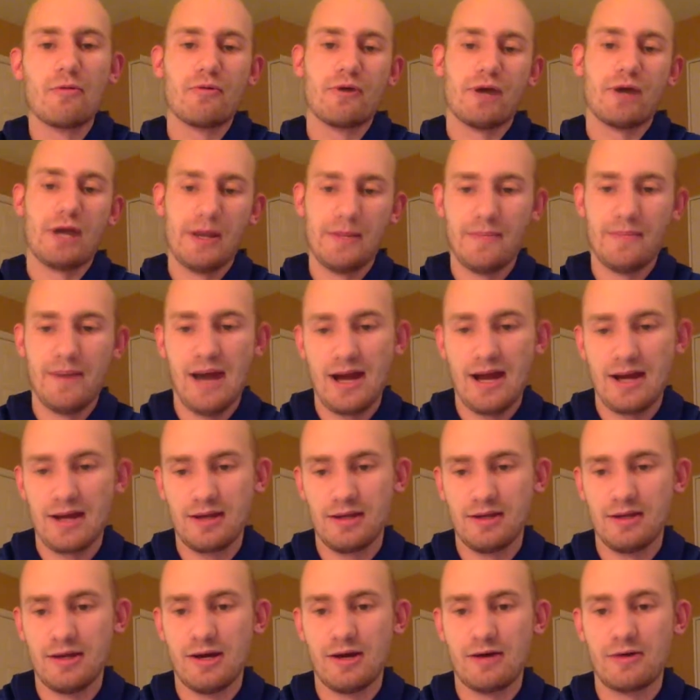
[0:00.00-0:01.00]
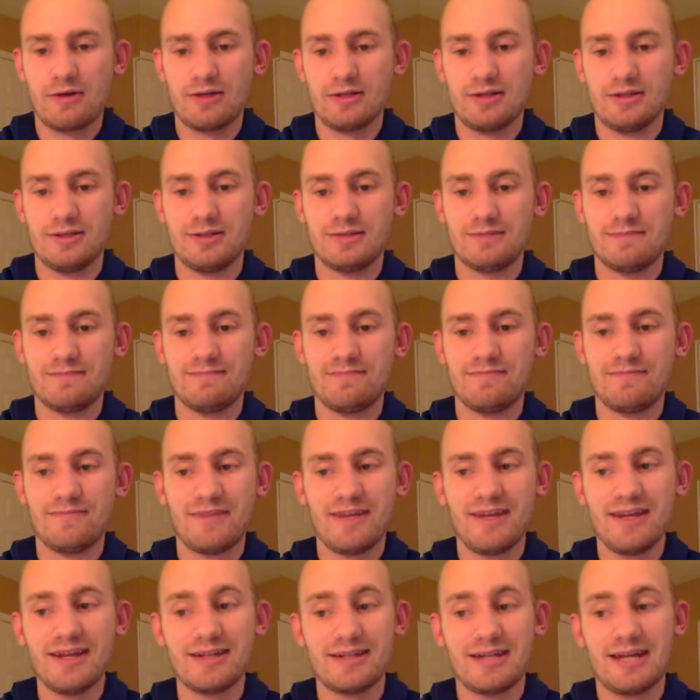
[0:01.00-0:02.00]
bring him back, because
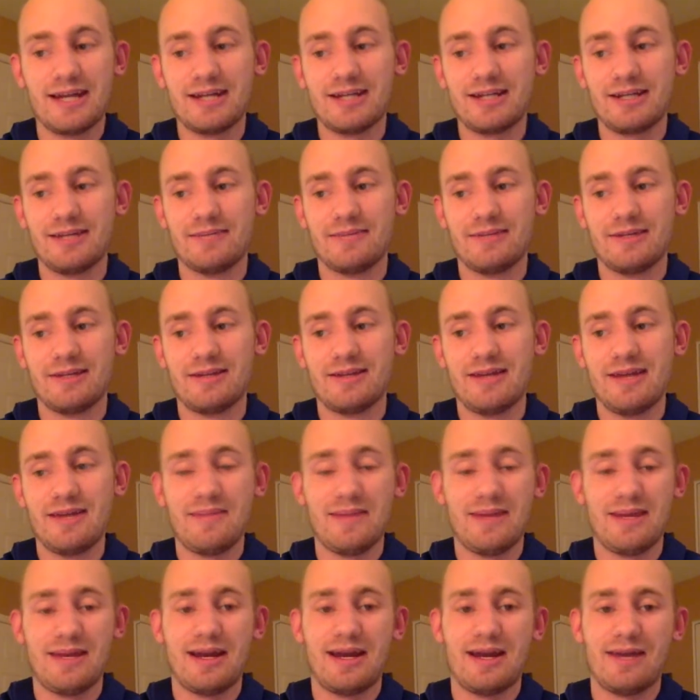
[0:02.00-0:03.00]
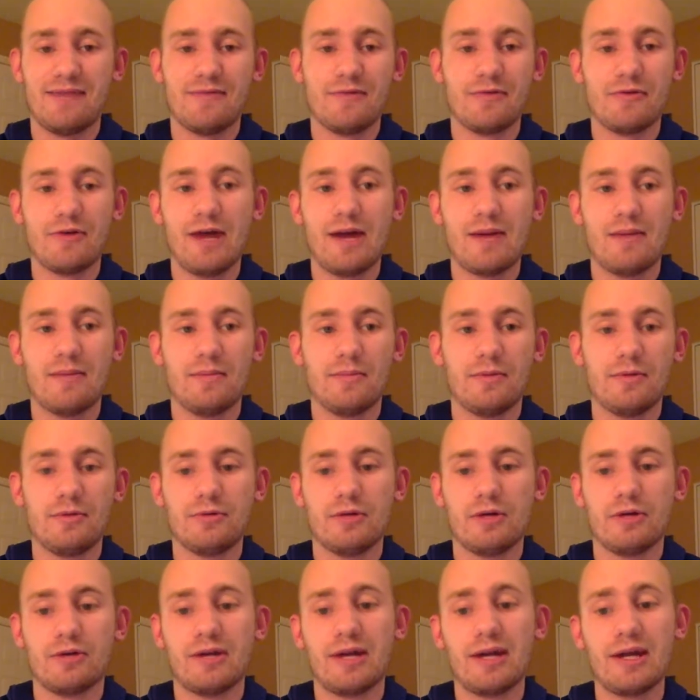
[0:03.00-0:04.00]
in a 10-team league, they may not even grab him. Who
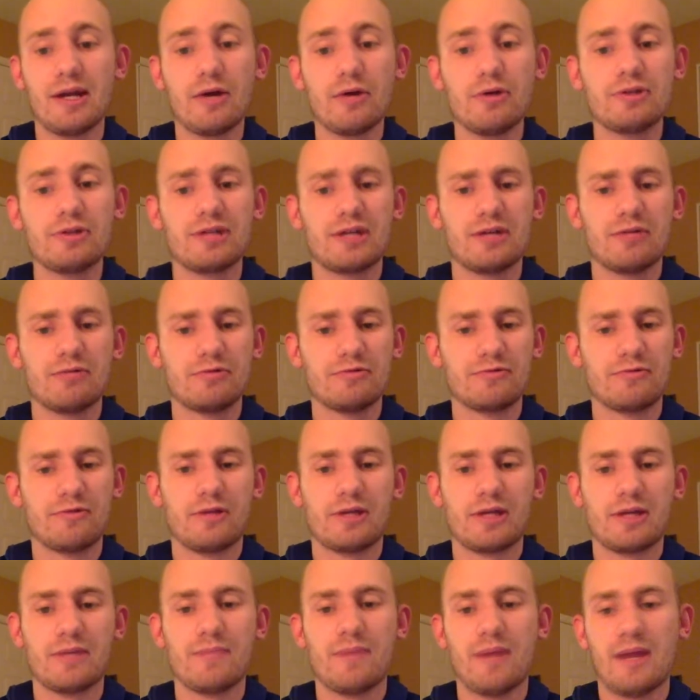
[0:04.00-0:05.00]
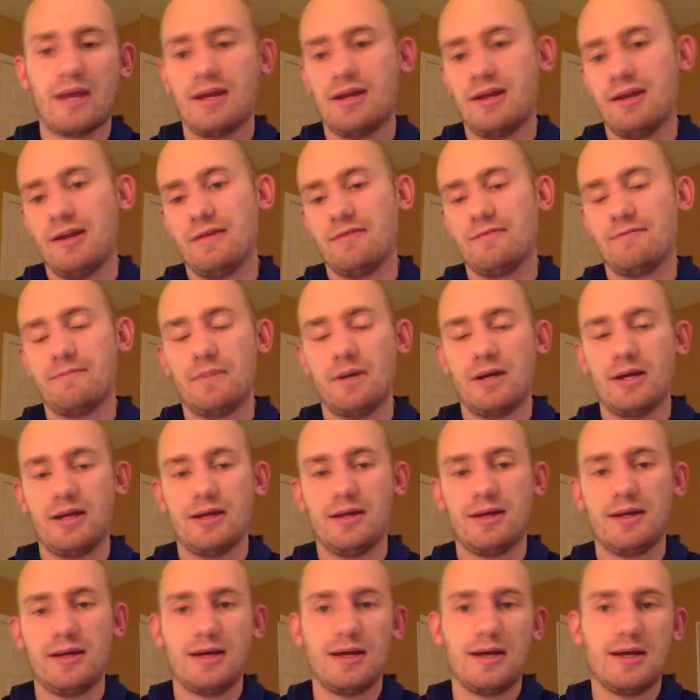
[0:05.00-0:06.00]
knows? I know you said it was really competitive, but
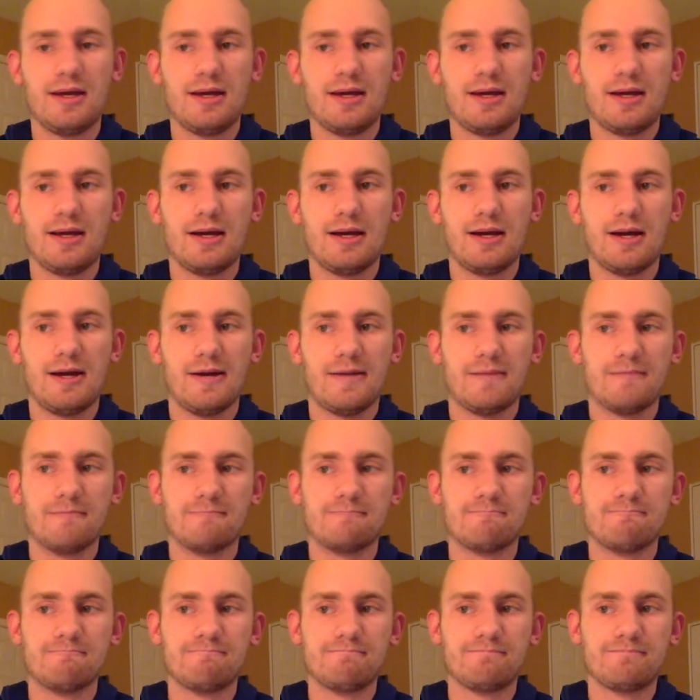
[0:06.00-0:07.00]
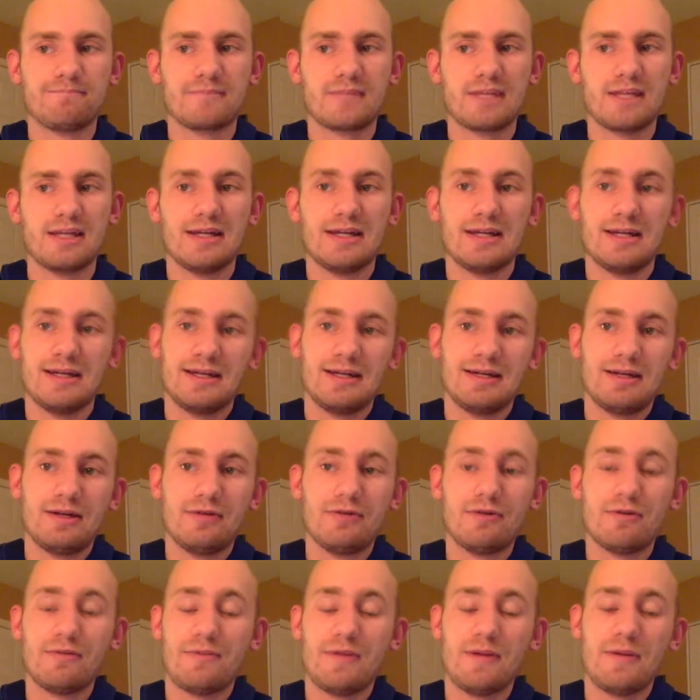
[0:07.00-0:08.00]
um,
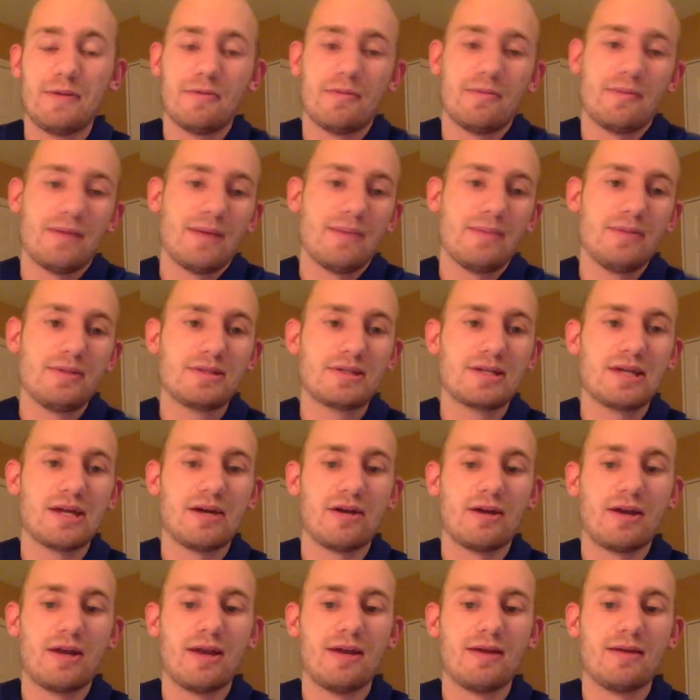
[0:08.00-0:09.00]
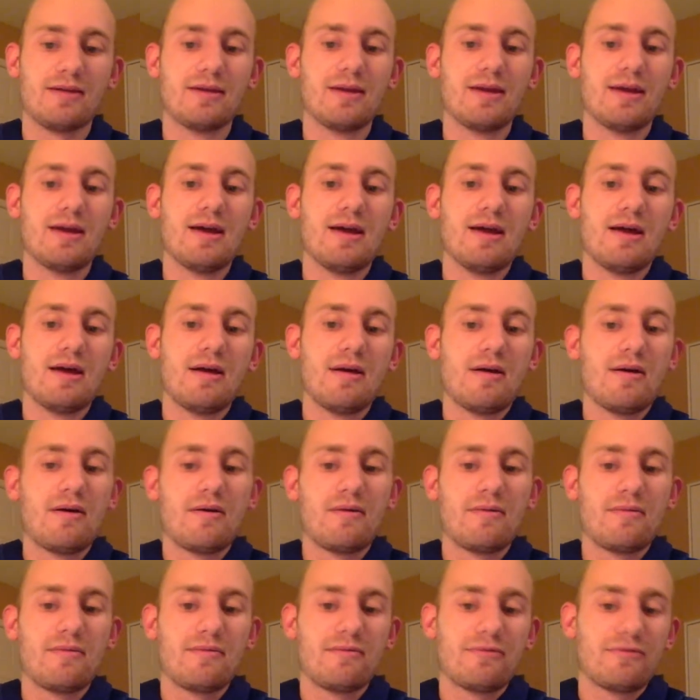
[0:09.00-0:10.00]
people may be scared, and
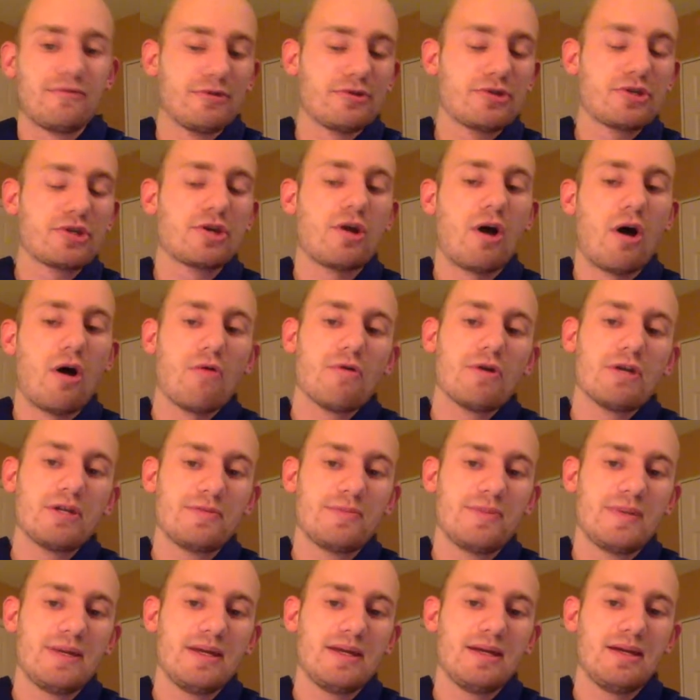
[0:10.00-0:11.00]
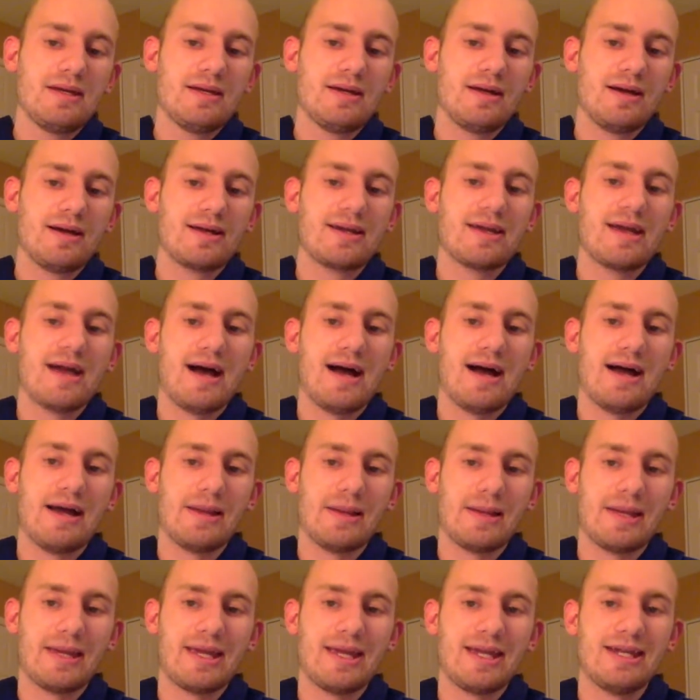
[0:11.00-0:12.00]
there should always be a guy
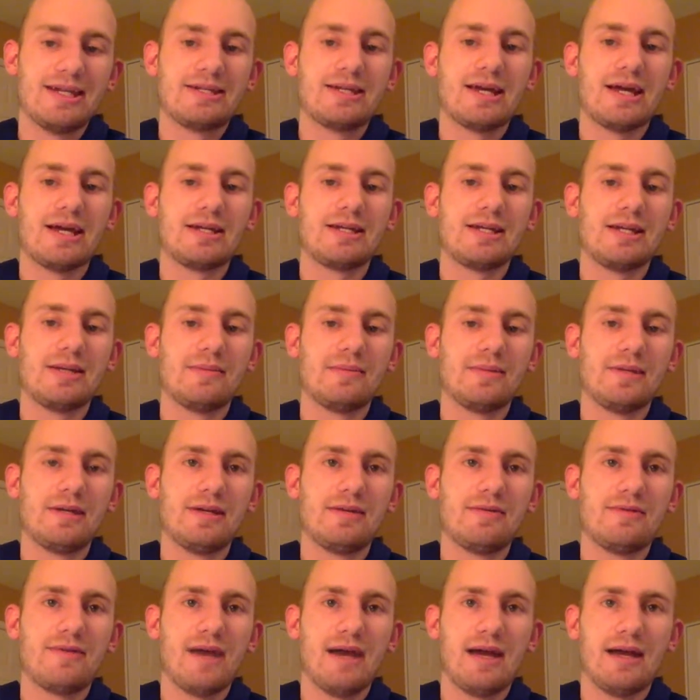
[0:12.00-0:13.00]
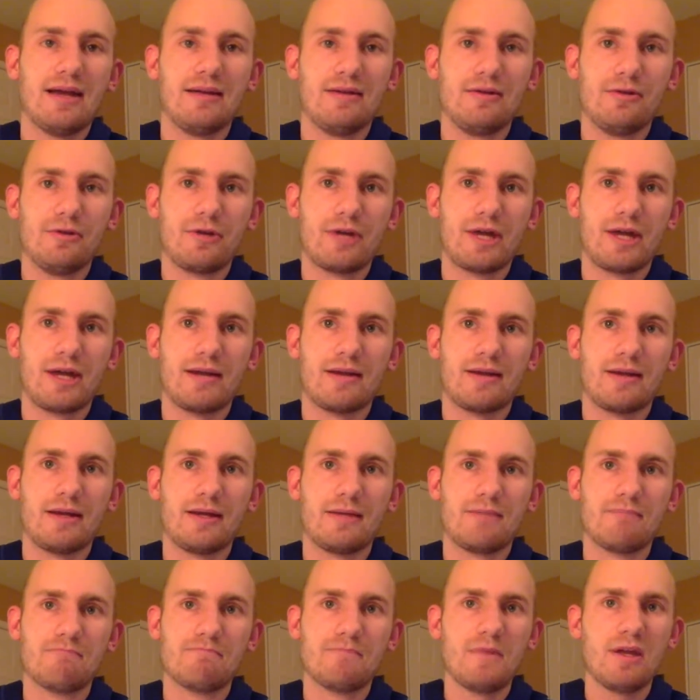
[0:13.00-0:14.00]
like in a 10-team league that you're kind of
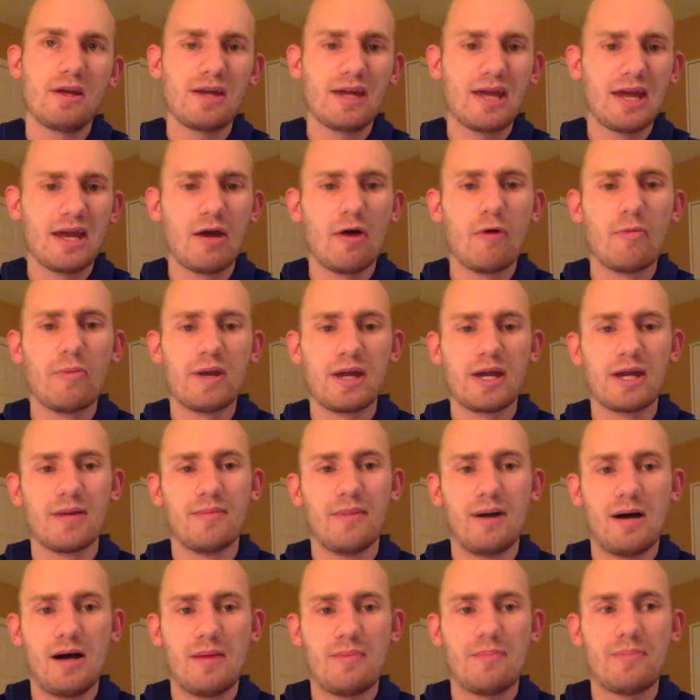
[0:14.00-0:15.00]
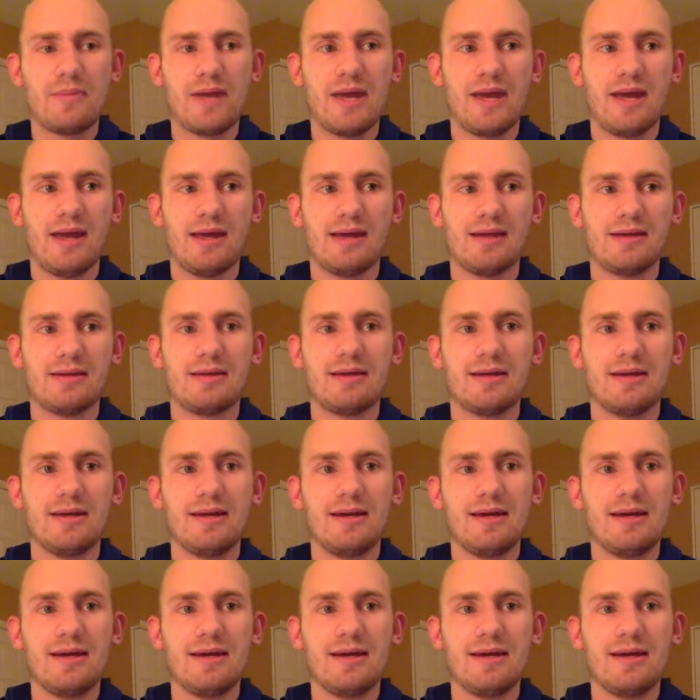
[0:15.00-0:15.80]
like, okay, I'll pick him up, and